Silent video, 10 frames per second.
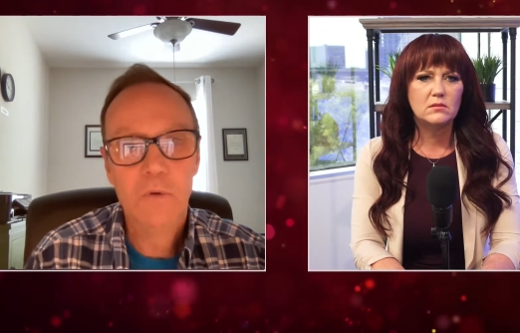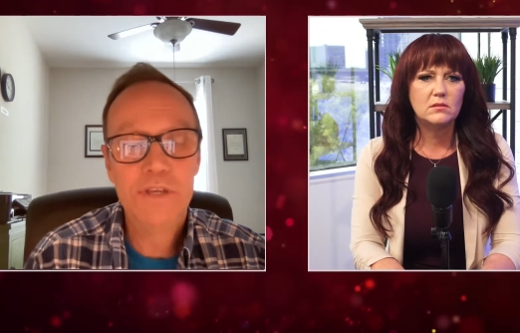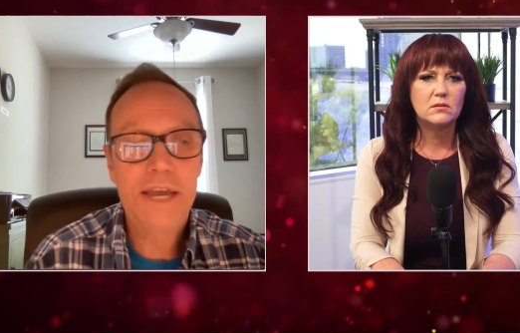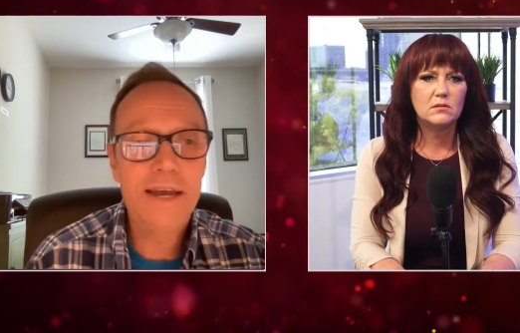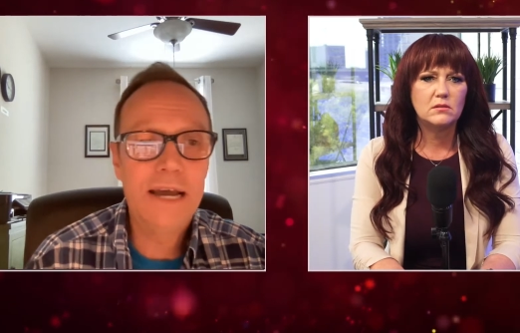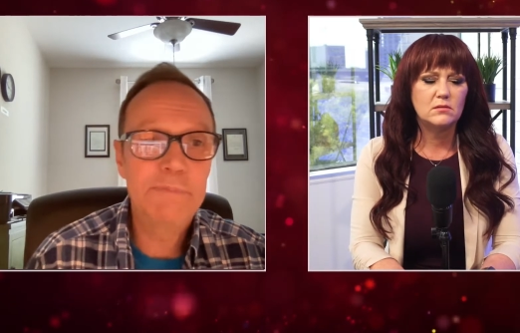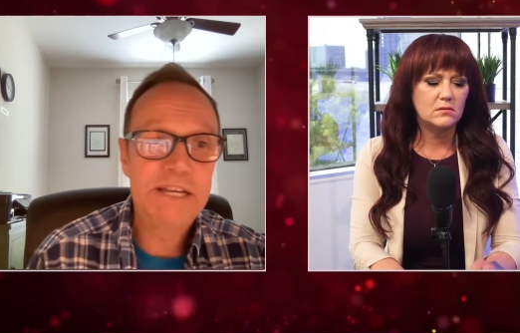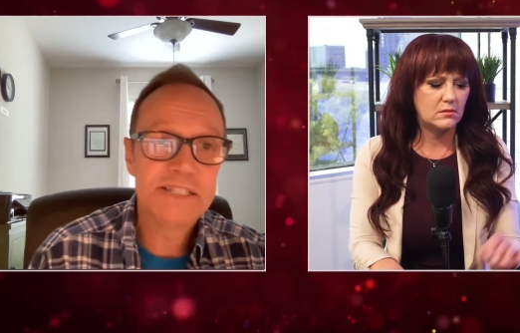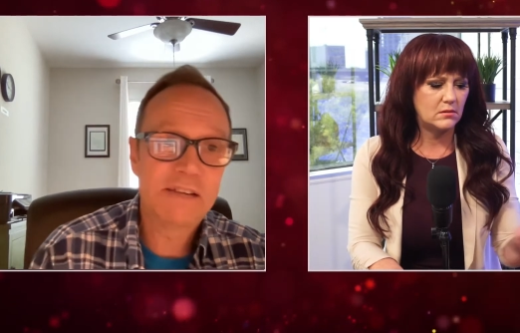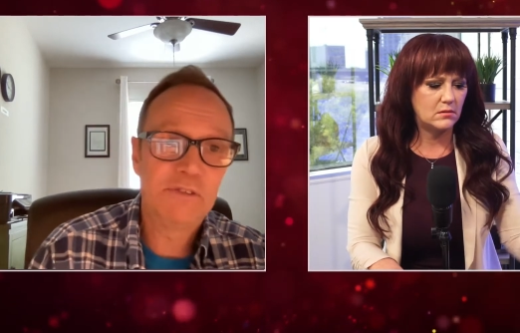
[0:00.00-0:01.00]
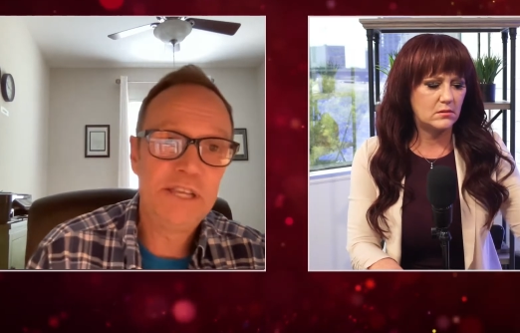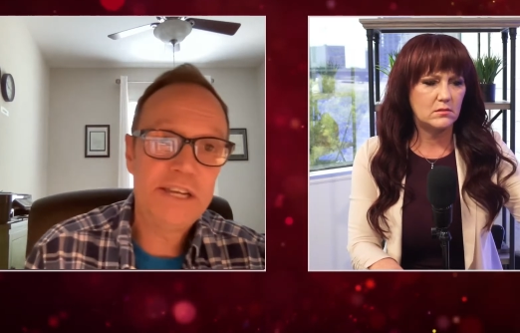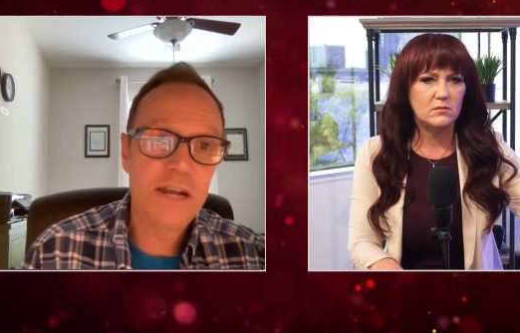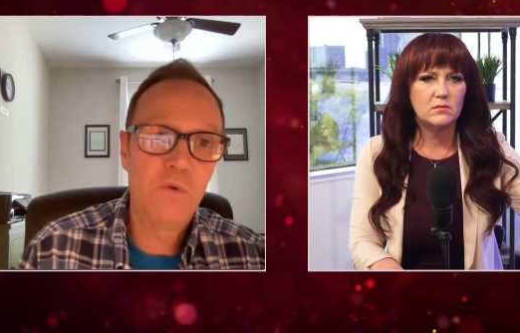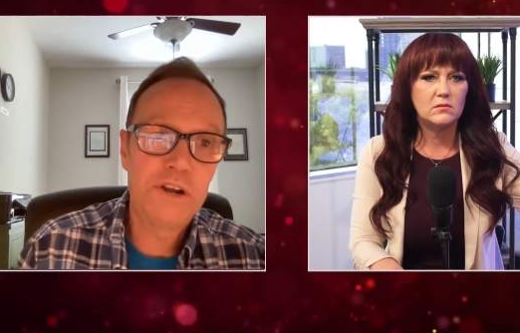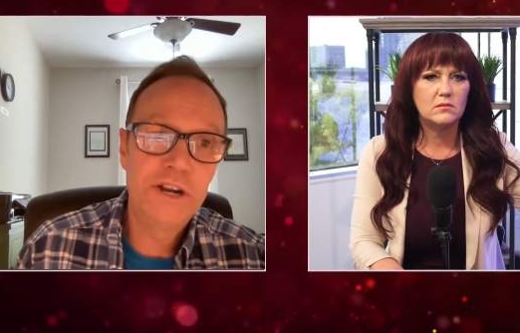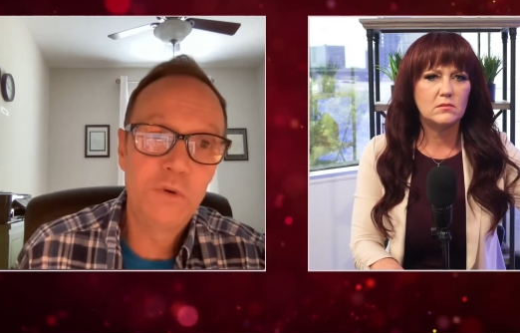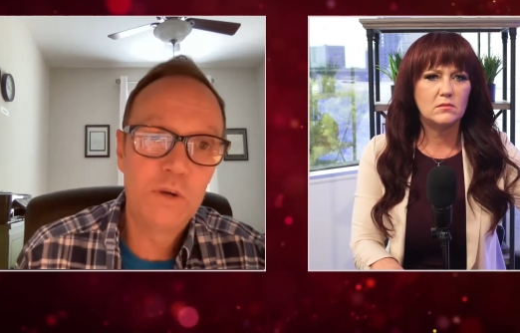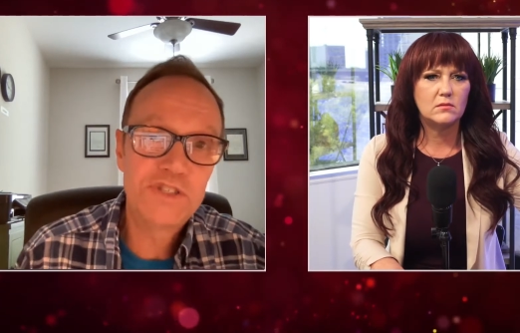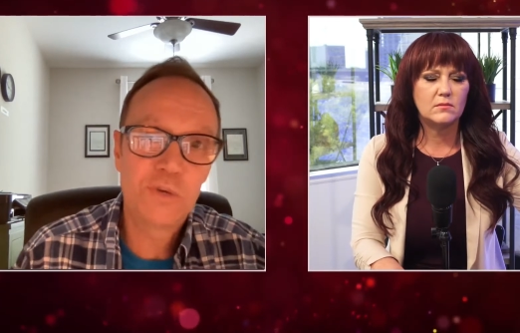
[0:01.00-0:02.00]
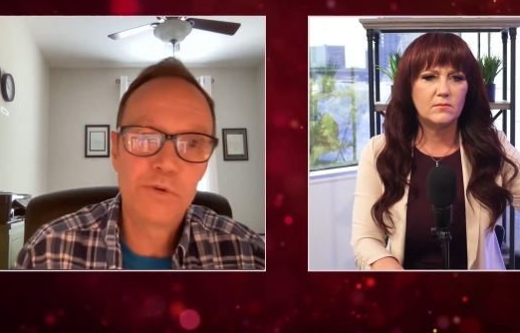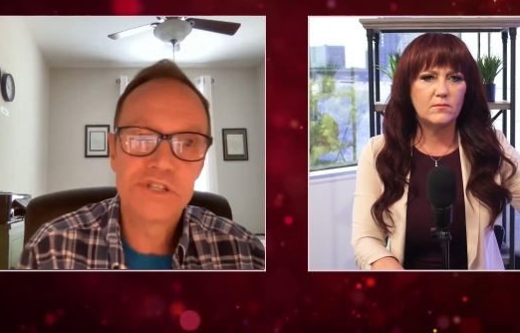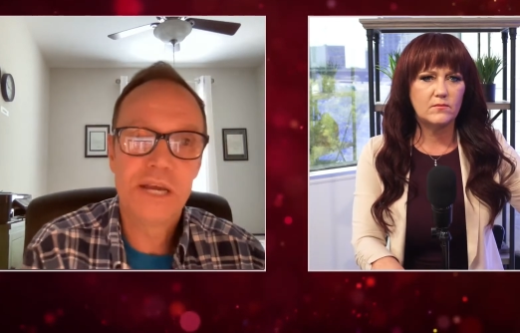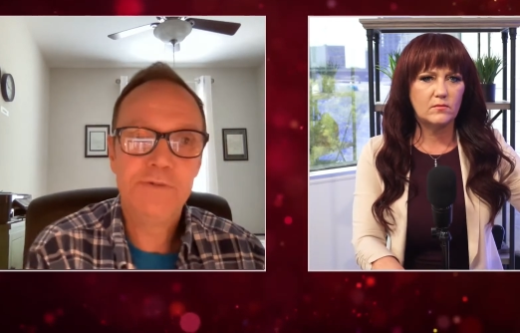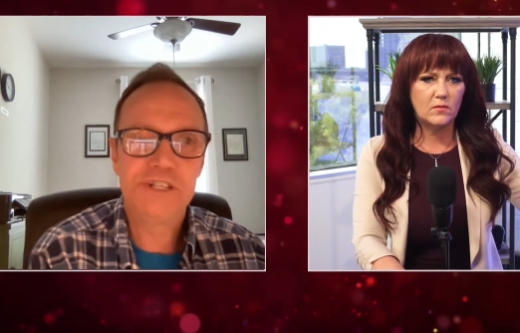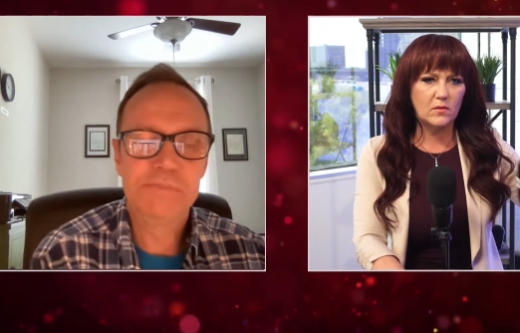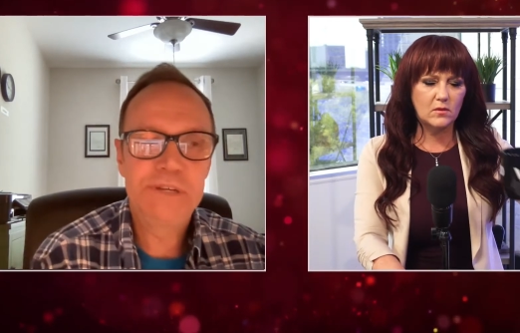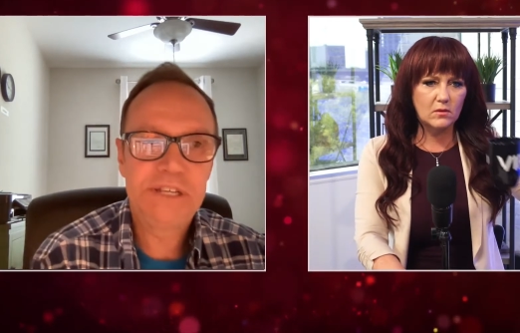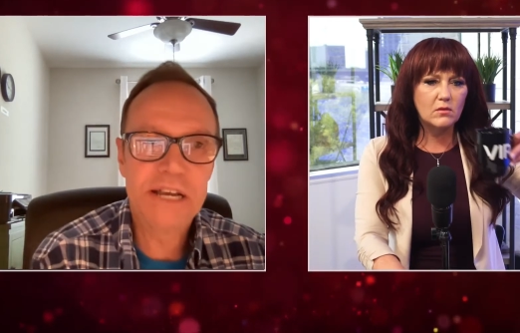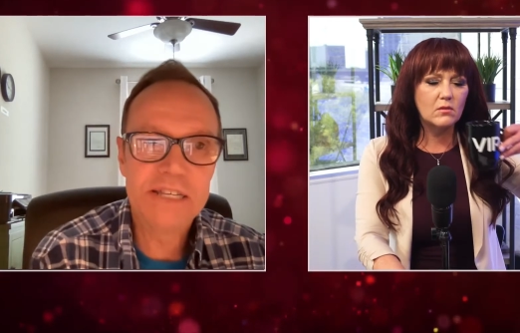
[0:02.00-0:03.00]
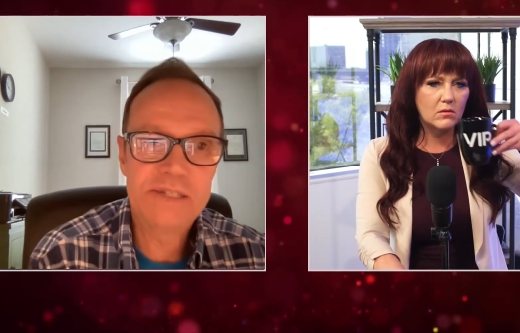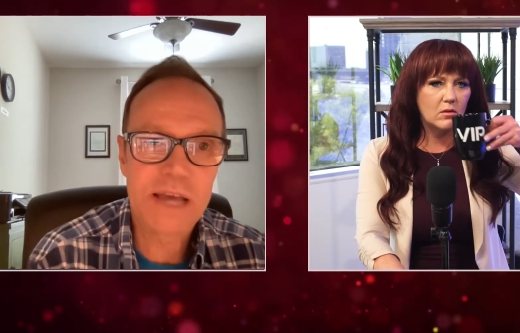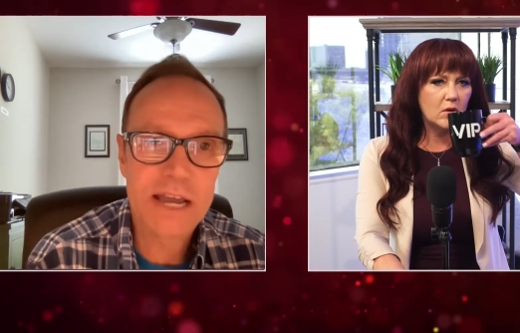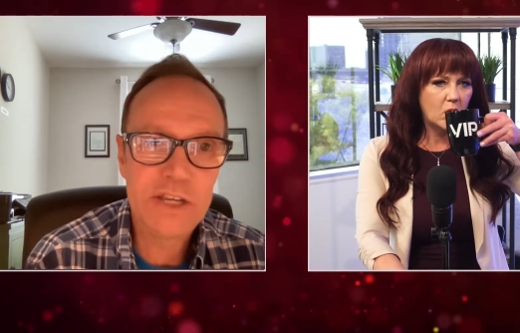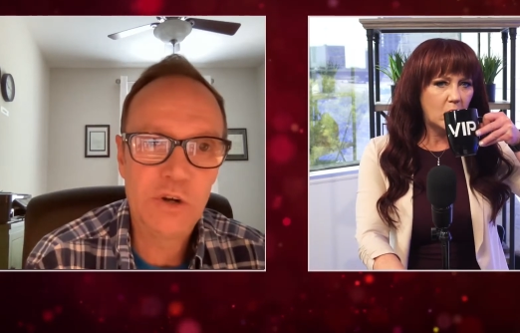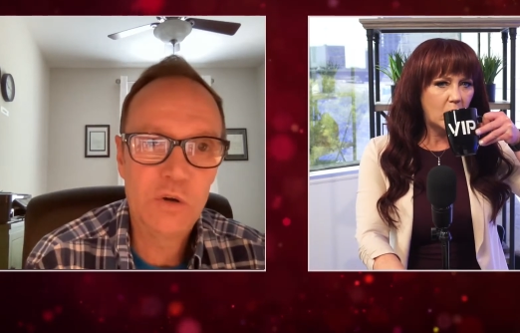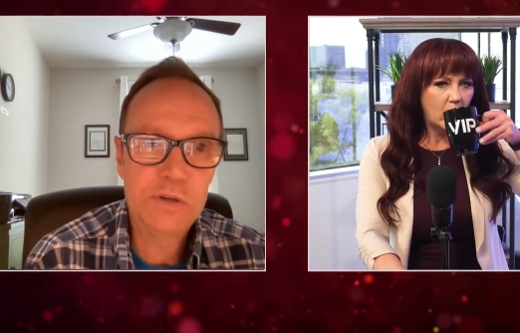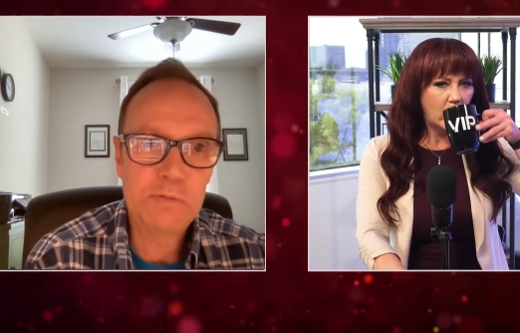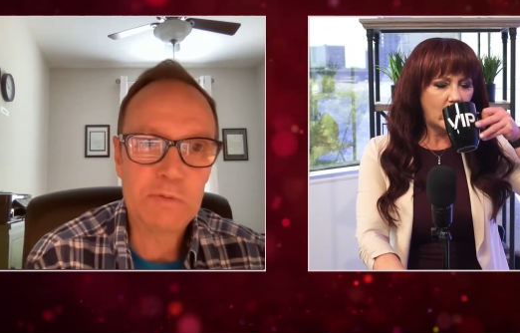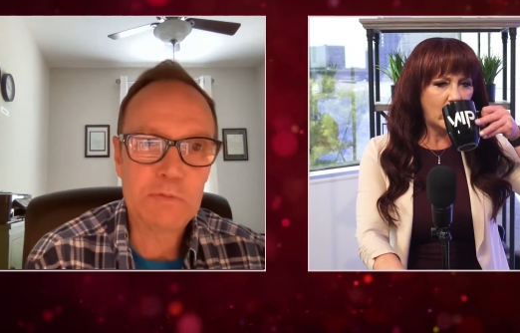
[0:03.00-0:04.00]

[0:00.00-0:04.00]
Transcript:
Speaker 1: Well, yeah, because I really kind of want to know what's their perception, because, you know,